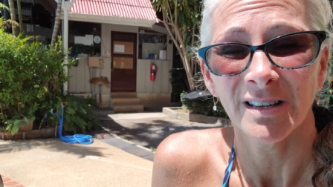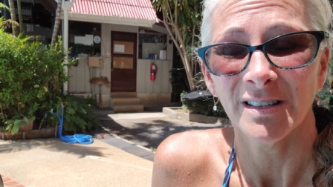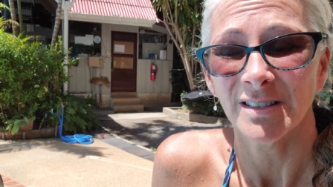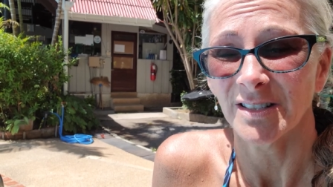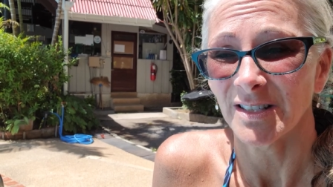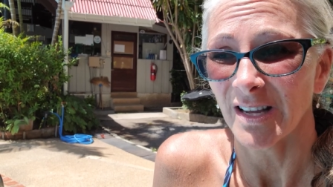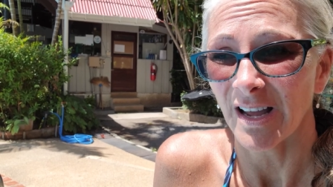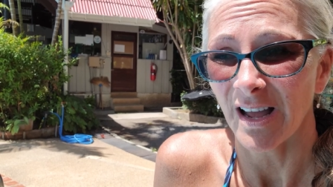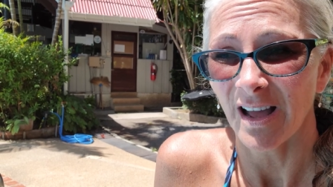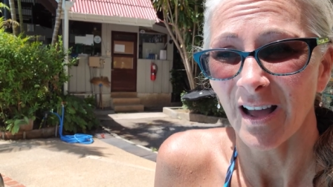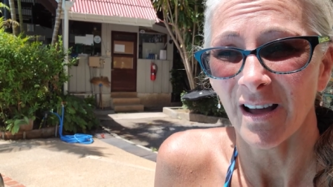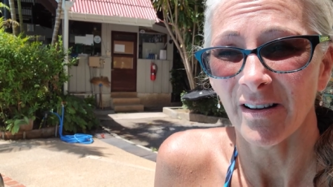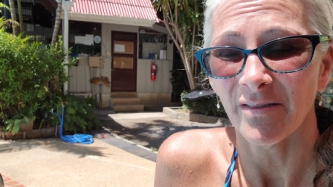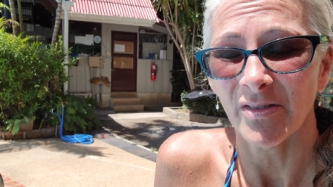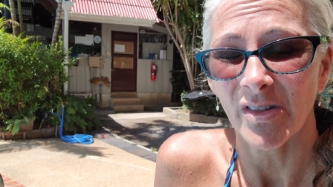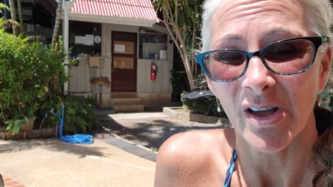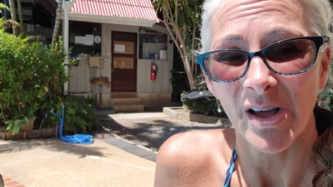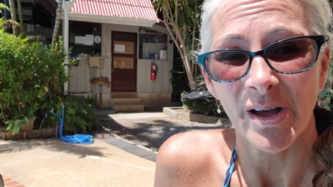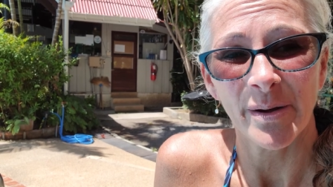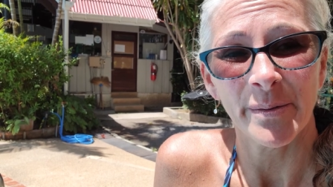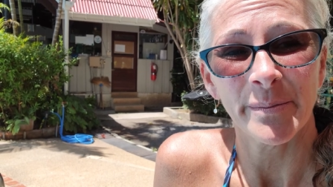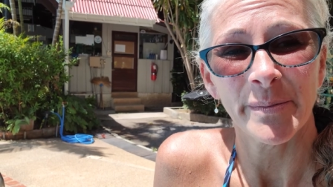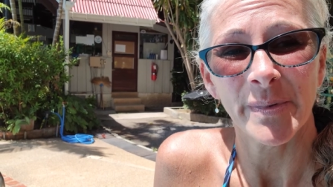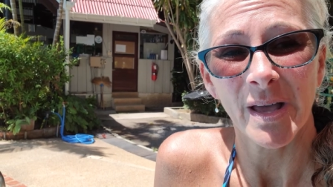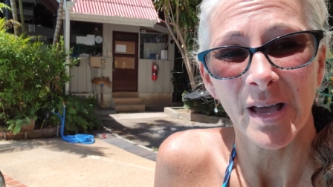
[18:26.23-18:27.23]
to have
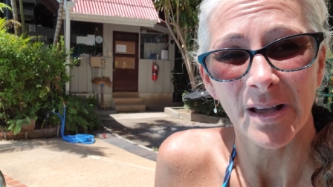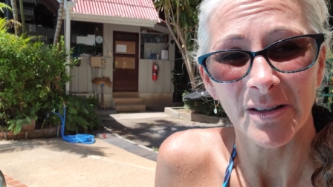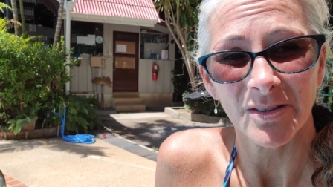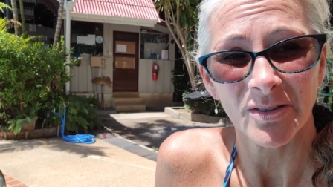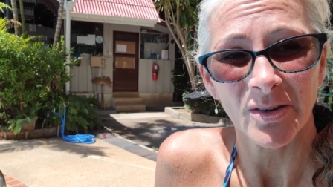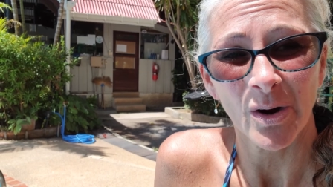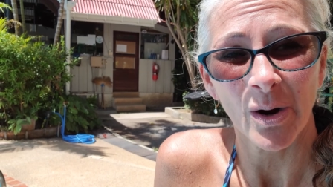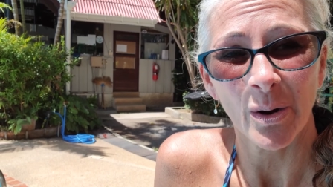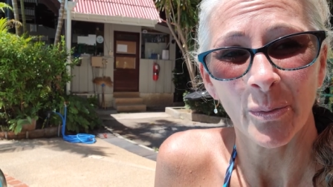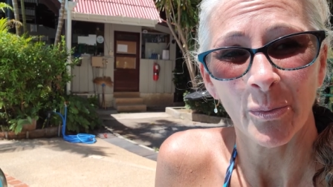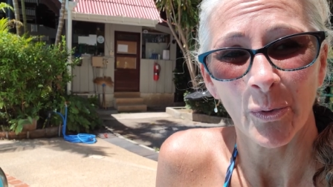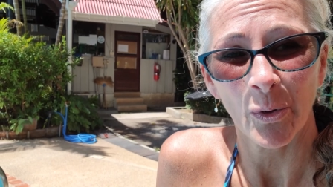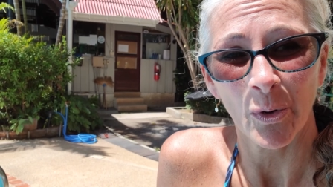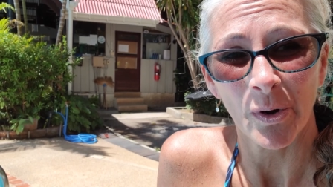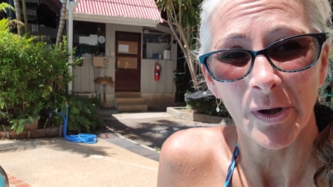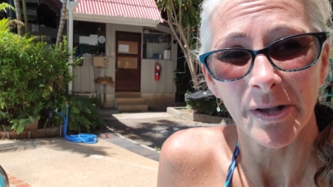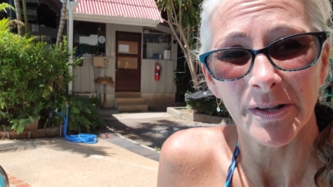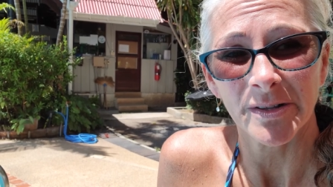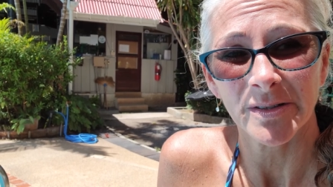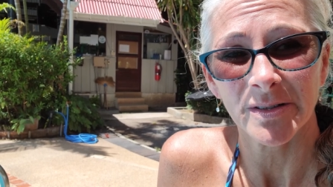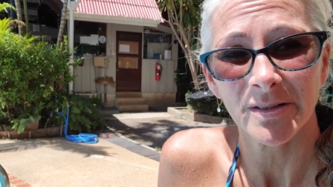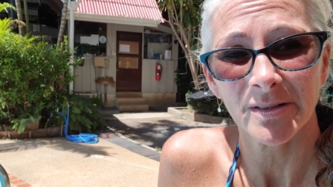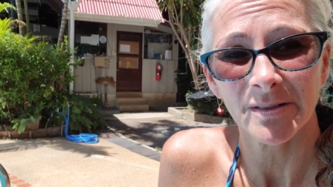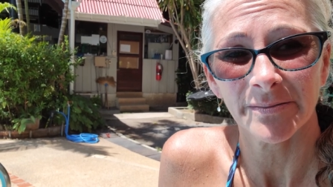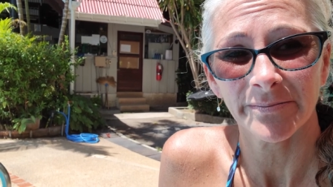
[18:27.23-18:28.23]
them as our
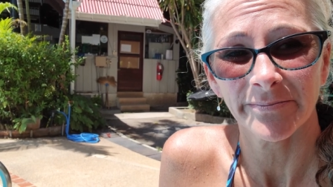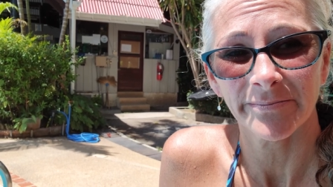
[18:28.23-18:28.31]
boys.